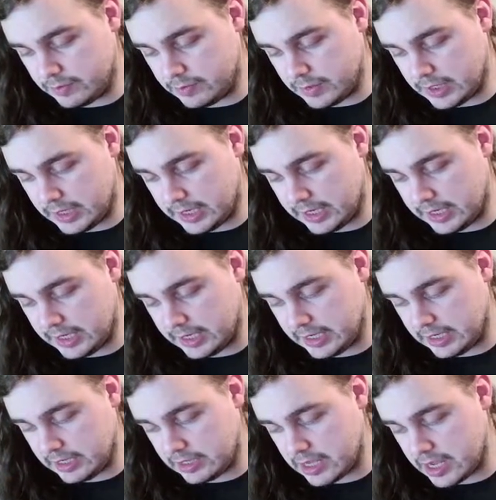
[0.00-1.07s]

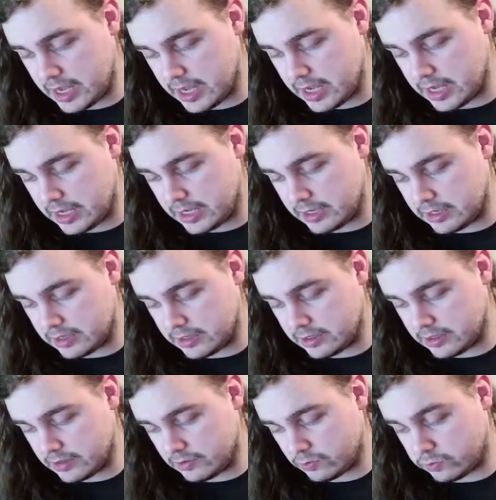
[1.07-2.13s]
I can
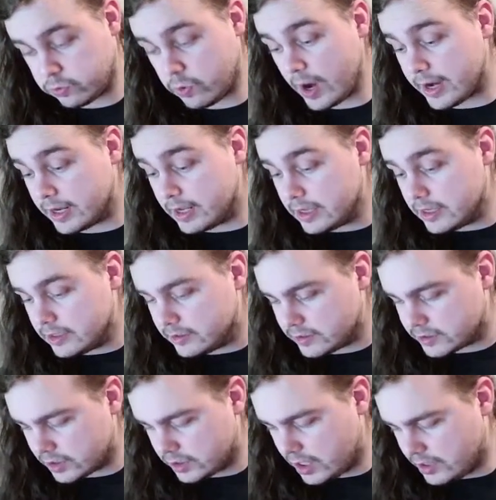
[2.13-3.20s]
right. There's
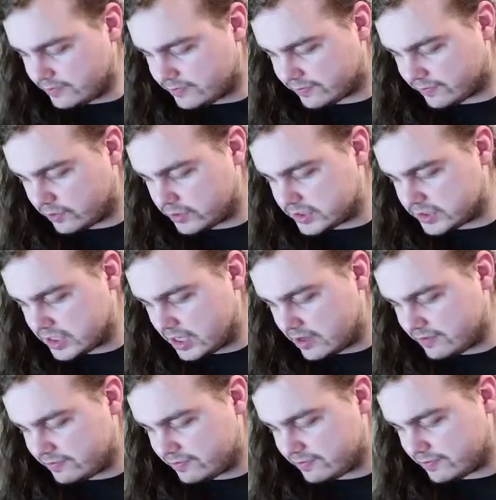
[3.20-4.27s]
a lot of good
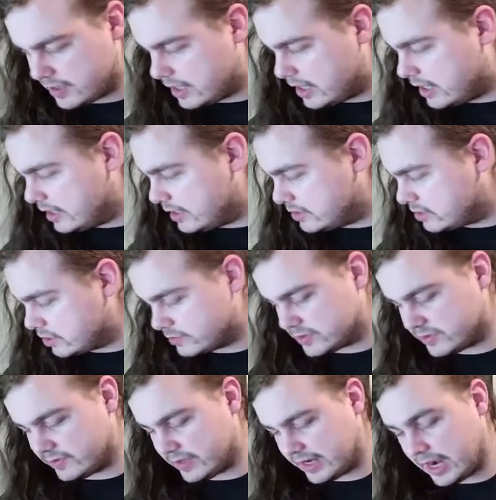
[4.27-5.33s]
stuff in terms
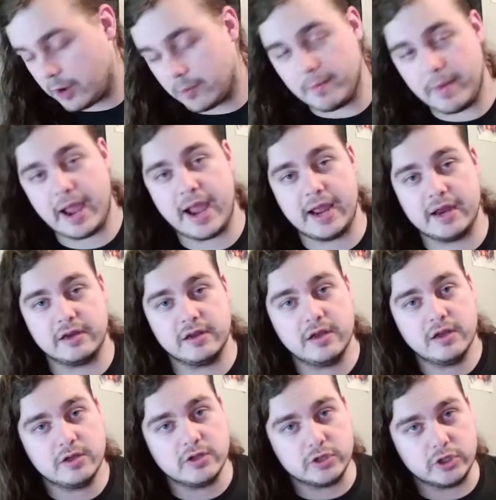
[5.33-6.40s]
of like how Mad
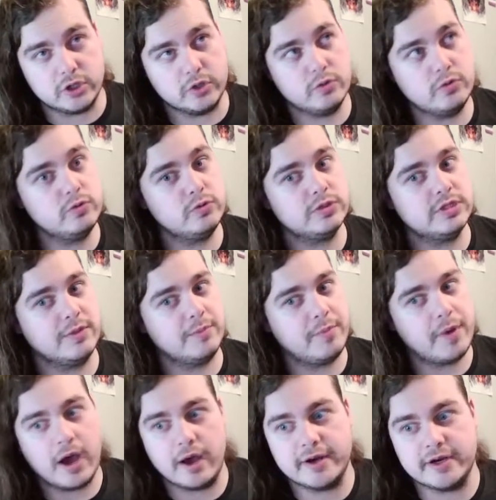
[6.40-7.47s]
used the
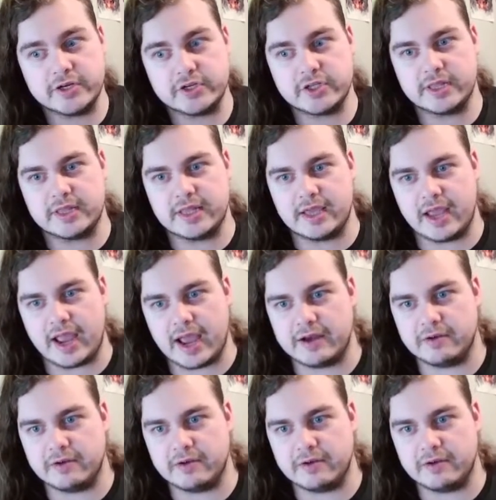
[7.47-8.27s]
punish that they had